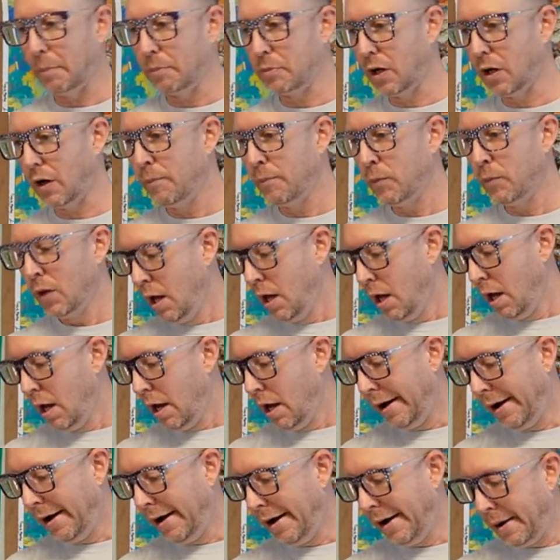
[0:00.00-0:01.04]
So
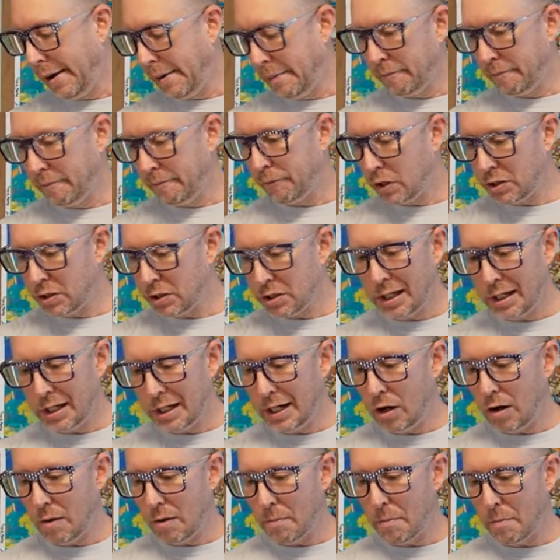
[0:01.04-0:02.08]
first
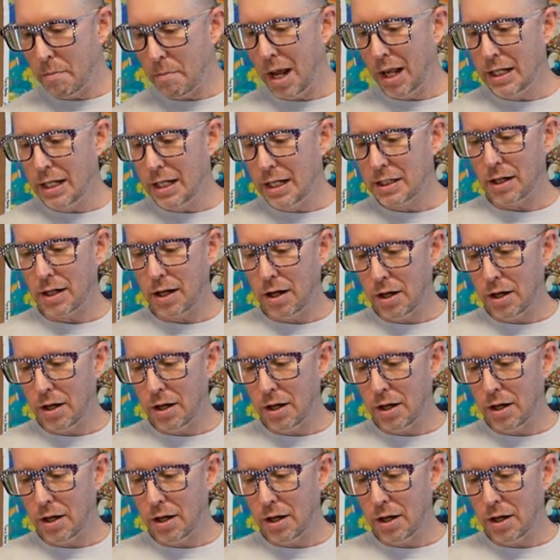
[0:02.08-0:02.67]
thing on my list,